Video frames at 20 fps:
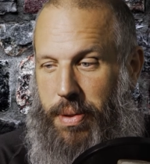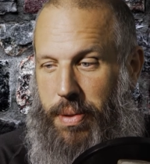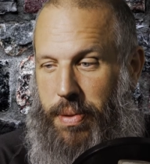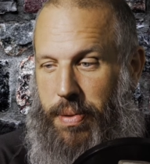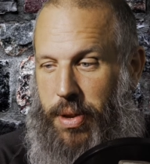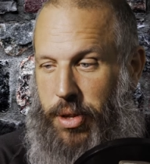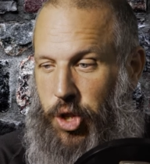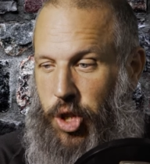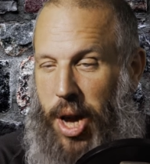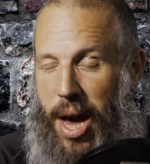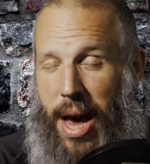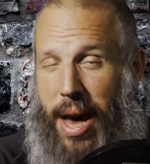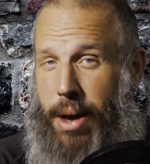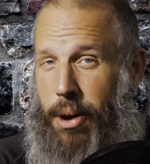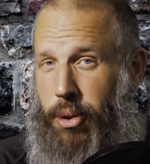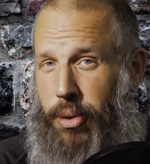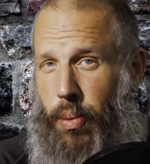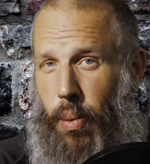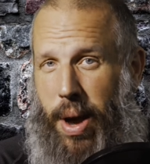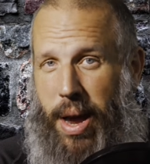the
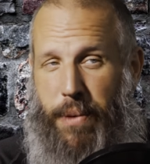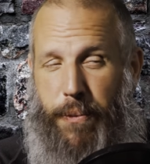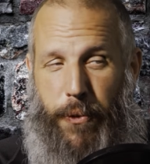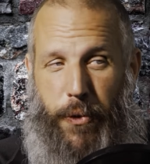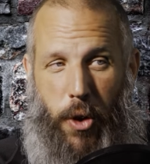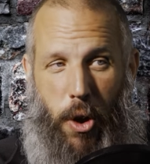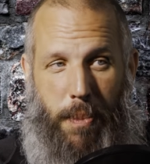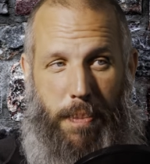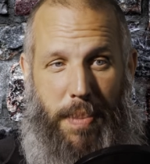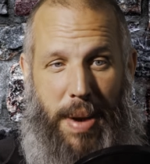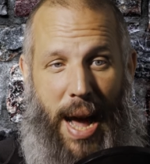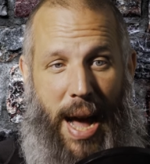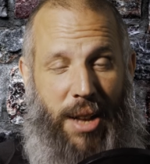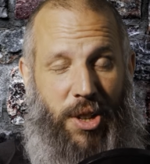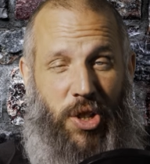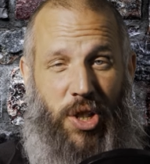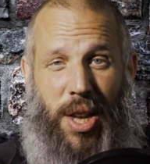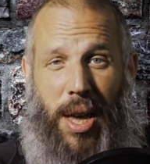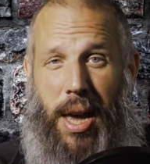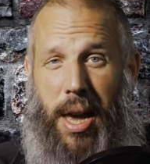child went from
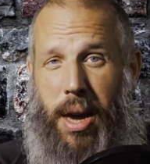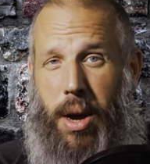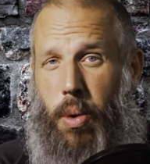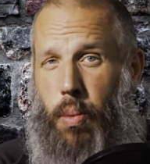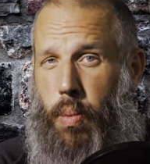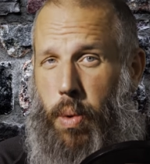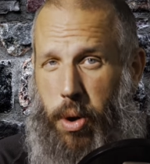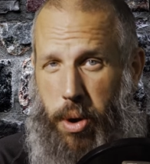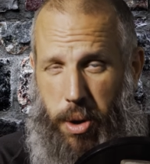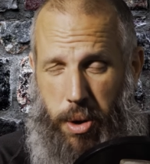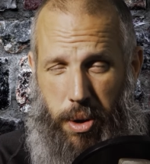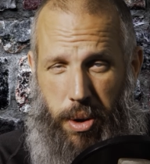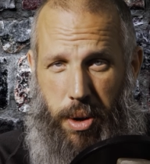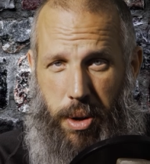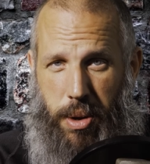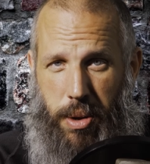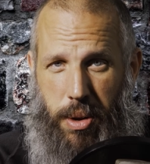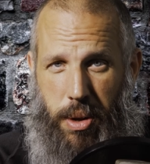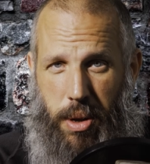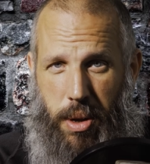not saying a word
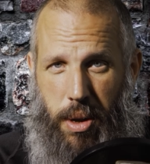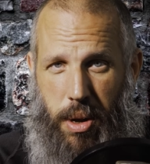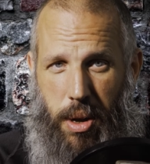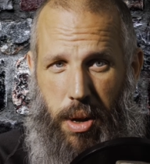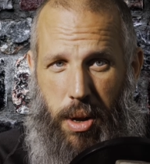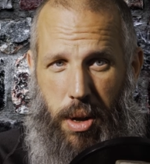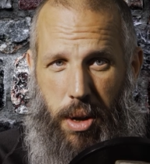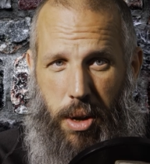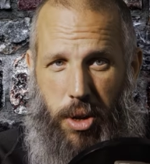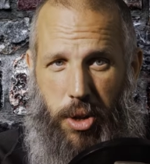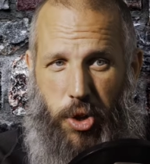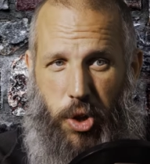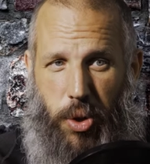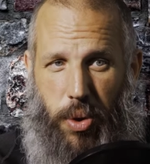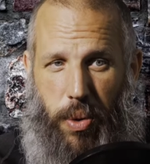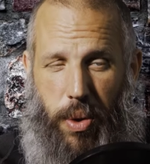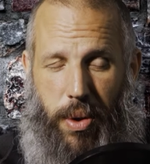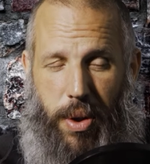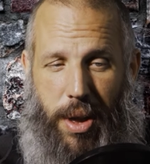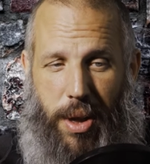
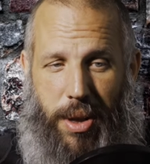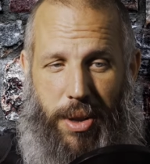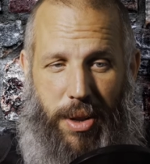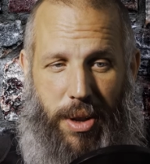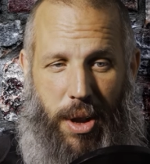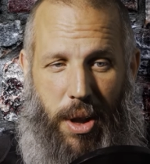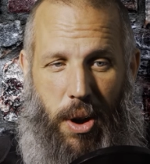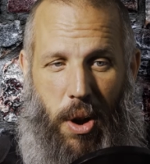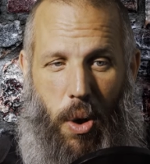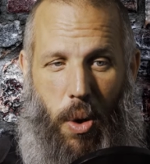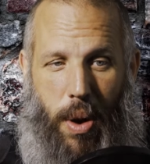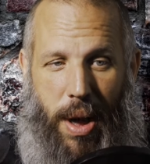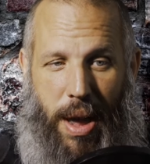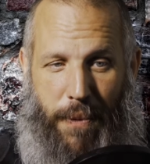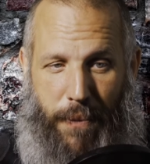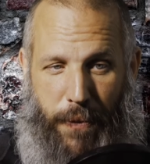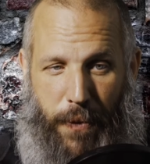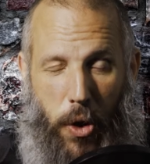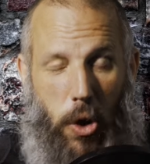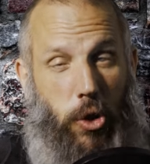to, you know,
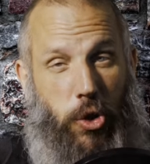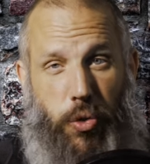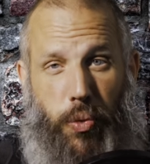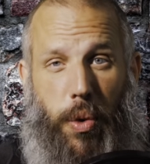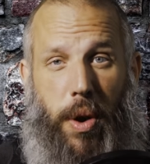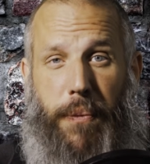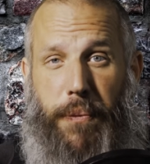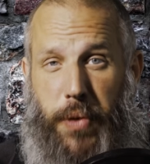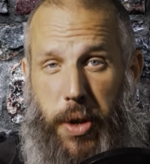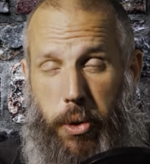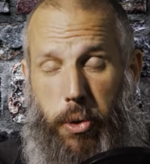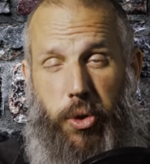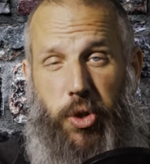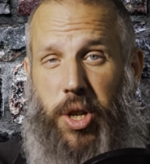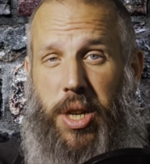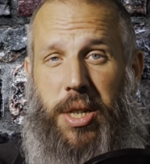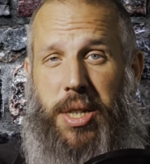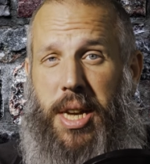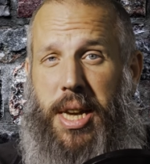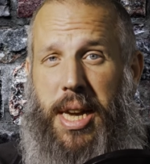at first
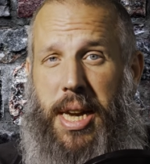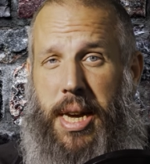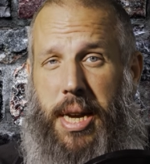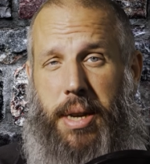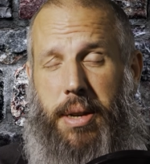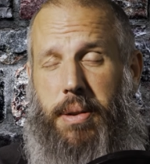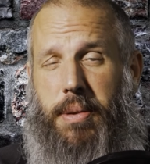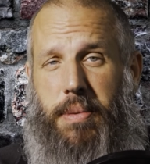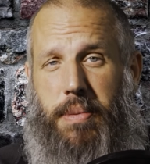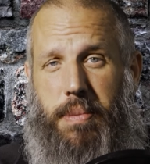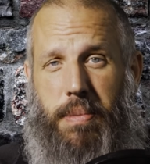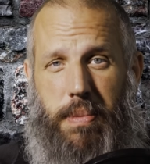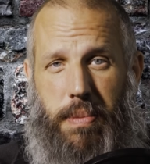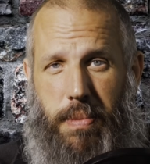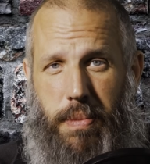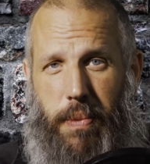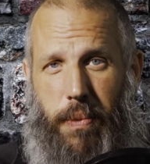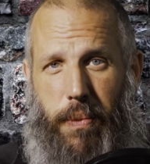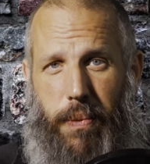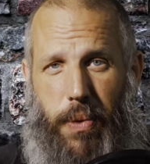refusing to eat
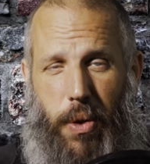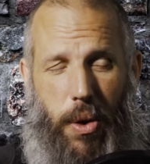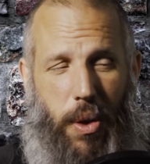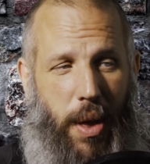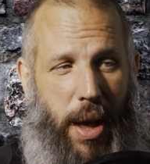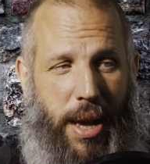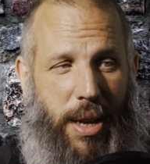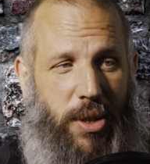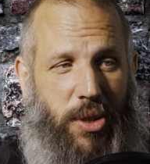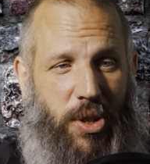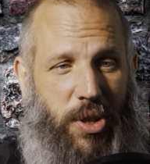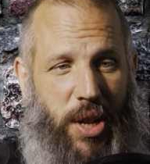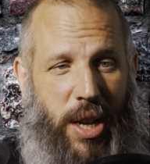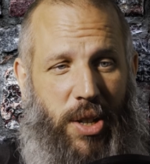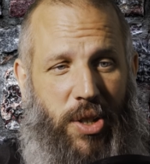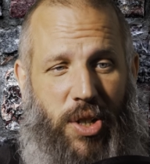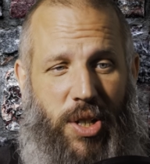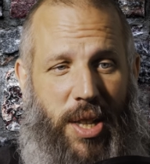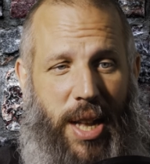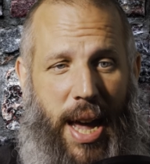for like
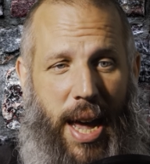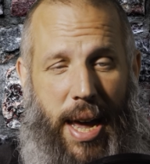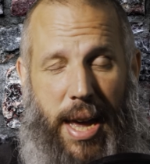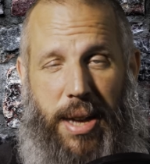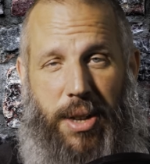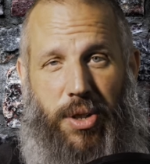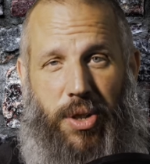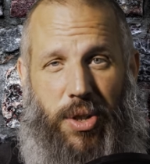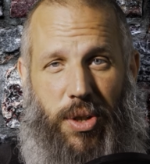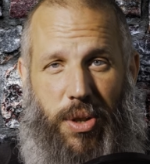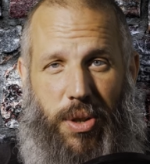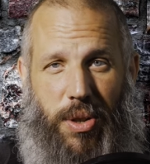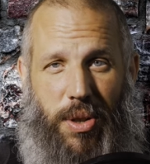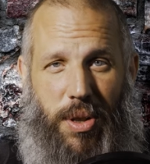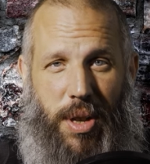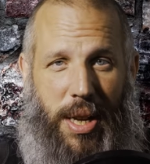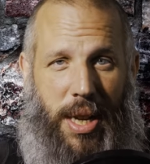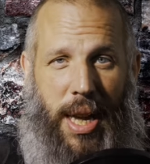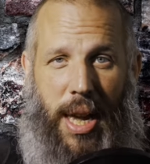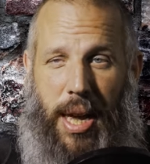six days.
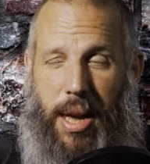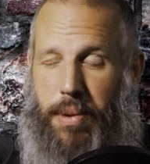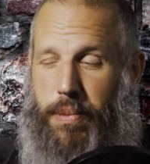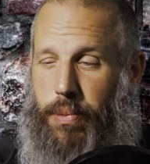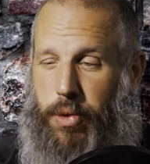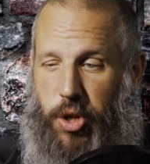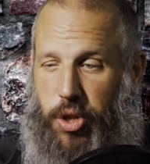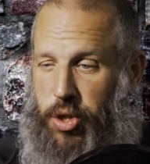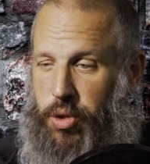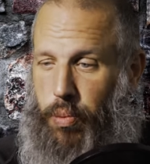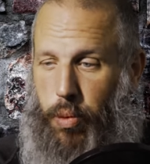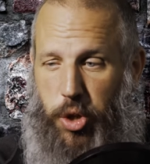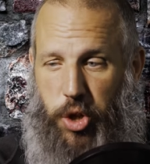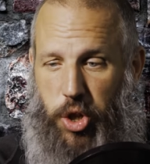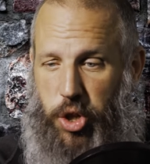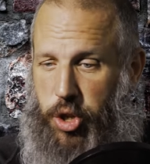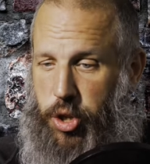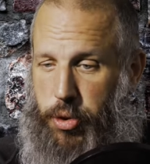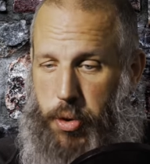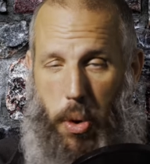The kid just would
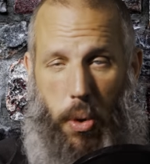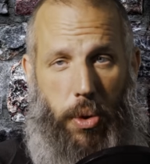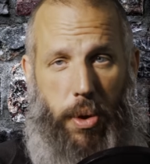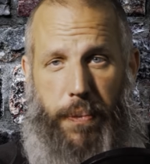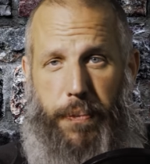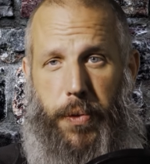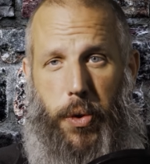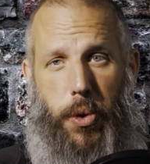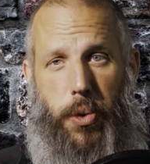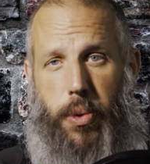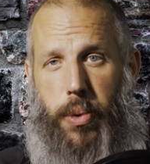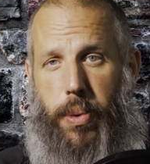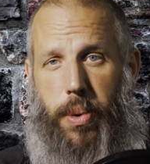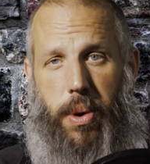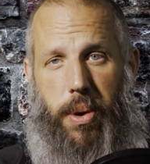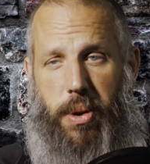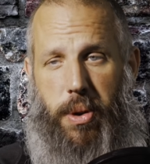just throw the food.